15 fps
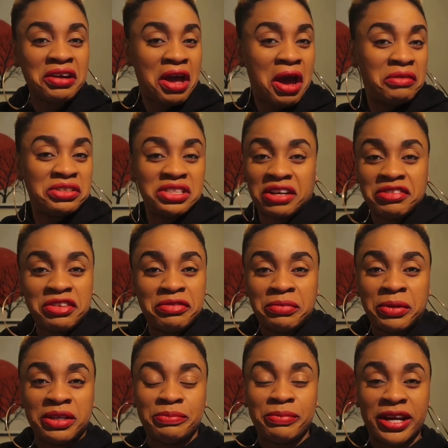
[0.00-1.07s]
I wouldn't have even
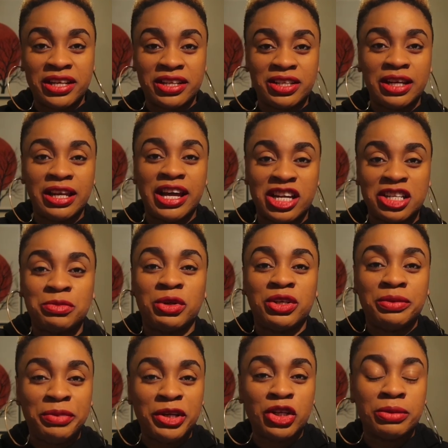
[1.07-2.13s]
minded a large, but the
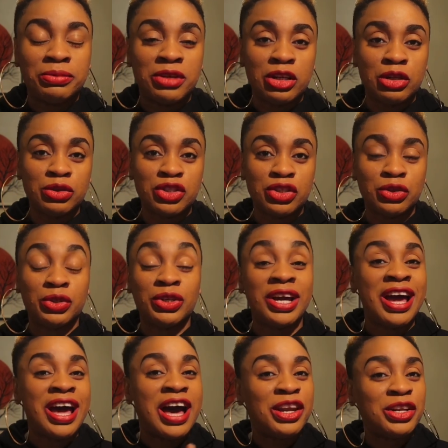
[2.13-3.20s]
medium looked good.
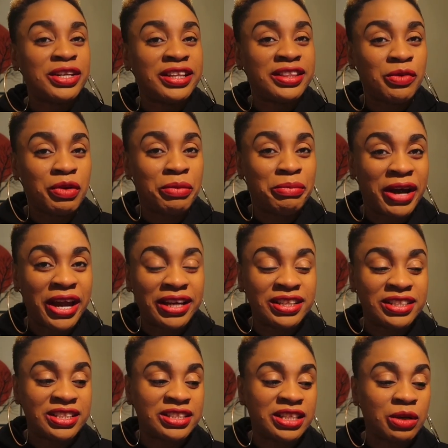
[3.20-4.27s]
Another thing with buying
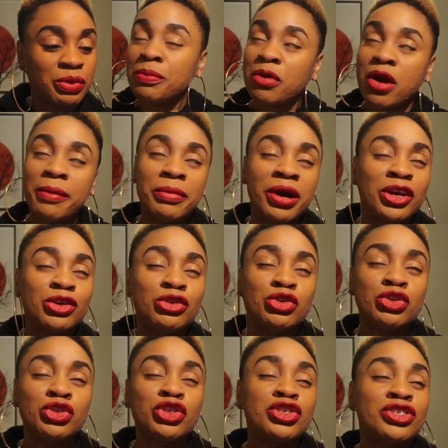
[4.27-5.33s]
these things, like with Primark, you
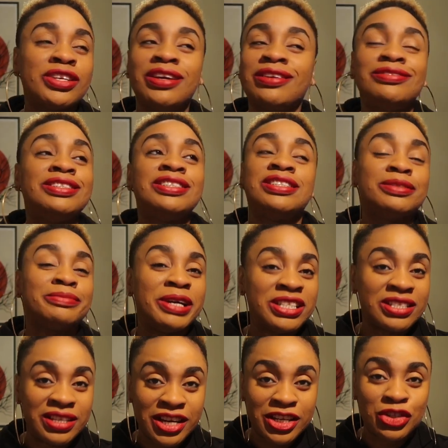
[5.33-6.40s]
don't just say, this is my
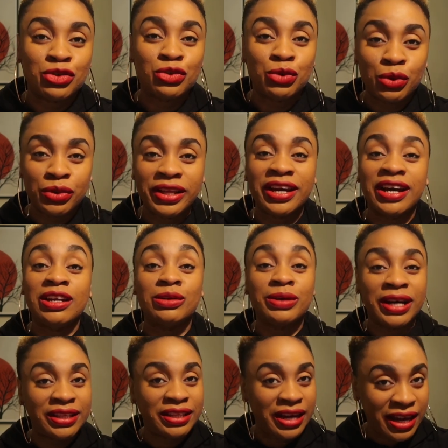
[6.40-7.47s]
size. You go there and
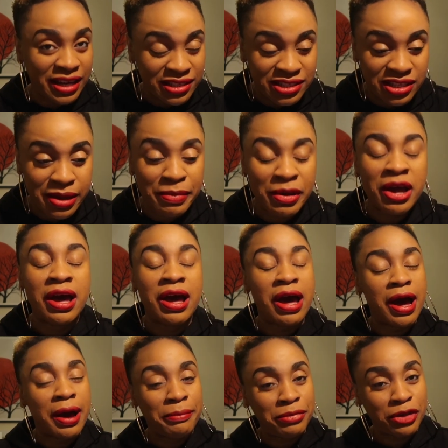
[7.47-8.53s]
look at the item
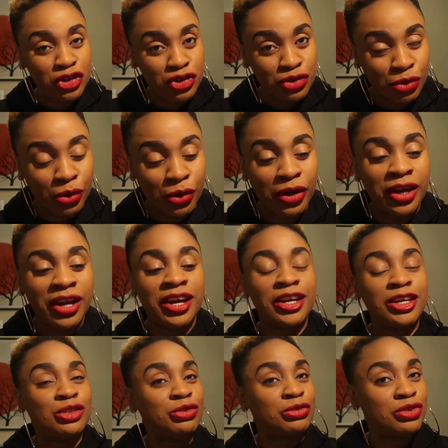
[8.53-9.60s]
and be sure
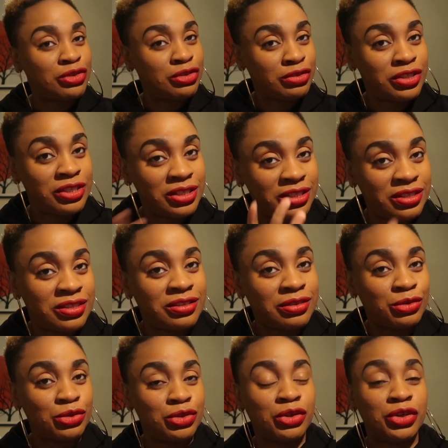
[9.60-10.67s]
it sits
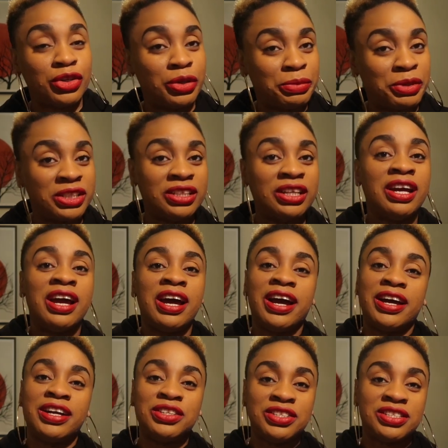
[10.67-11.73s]
good on your body,
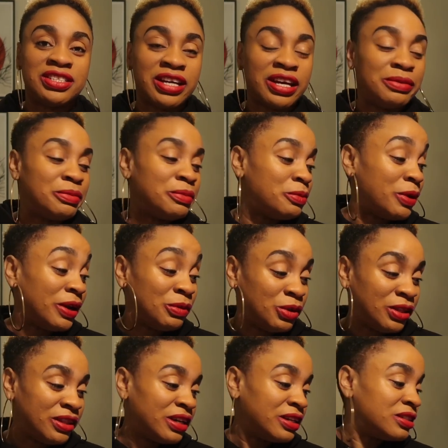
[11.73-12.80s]
and you decide
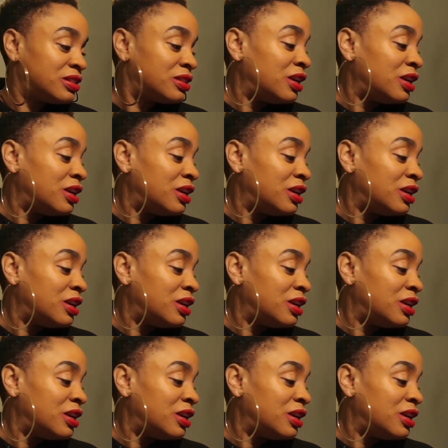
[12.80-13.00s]
with that.